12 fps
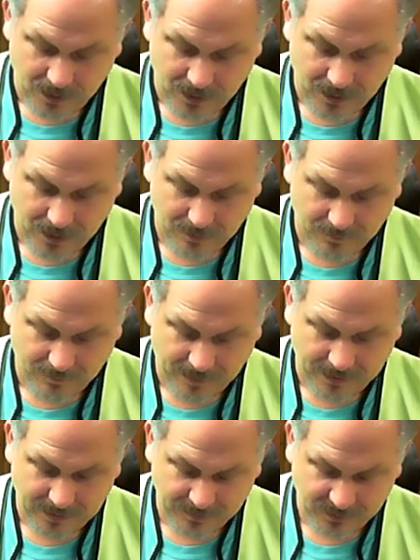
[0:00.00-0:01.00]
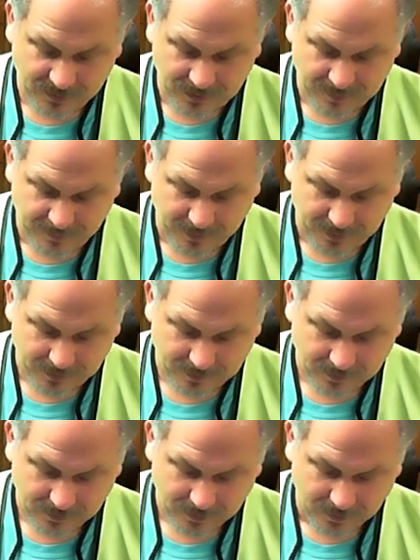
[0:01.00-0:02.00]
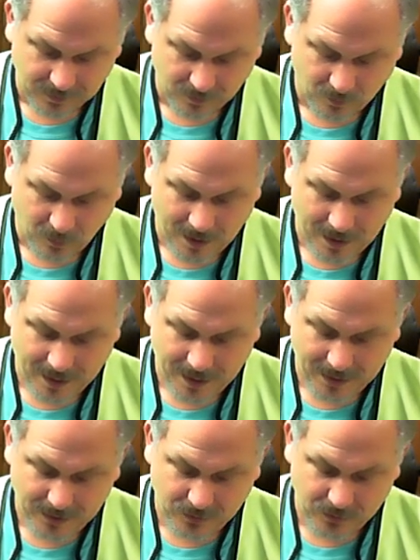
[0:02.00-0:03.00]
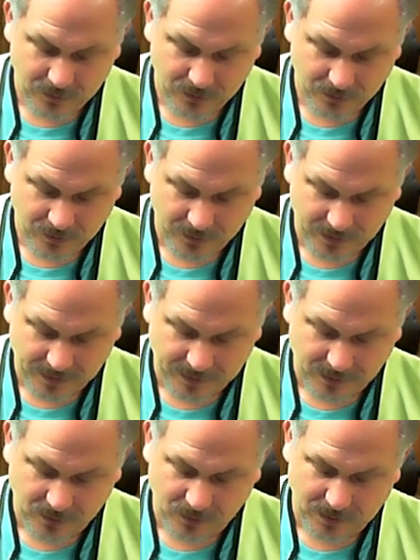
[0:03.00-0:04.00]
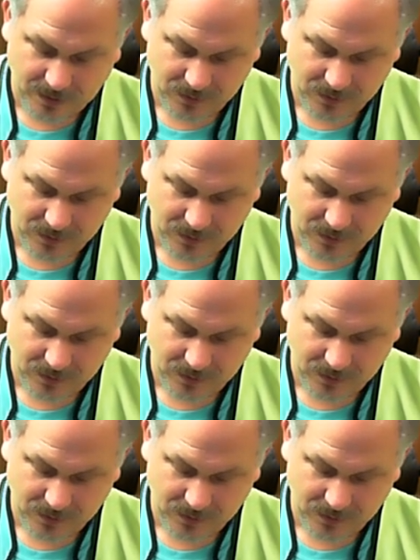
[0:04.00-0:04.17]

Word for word: uh, find them sleeping. Why do you think they could